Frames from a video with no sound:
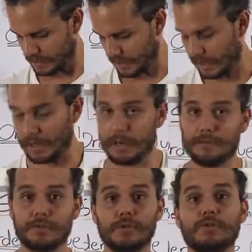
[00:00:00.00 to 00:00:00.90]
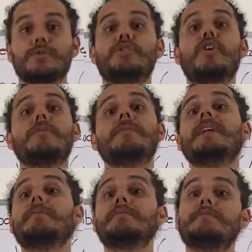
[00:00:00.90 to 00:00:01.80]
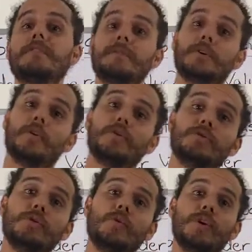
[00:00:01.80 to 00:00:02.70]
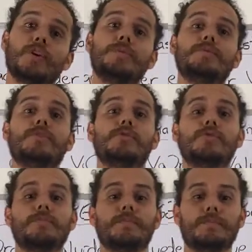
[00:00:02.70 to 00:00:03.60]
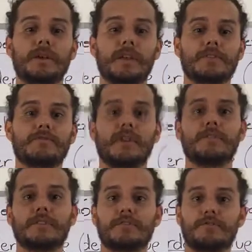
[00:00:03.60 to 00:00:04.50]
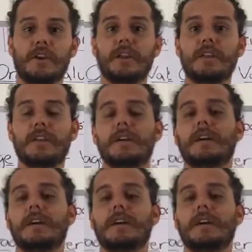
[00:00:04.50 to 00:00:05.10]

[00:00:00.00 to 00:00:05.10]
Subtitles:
For those who don't know me, my name is Fabian Cordova. Welcome to another paid traffic training.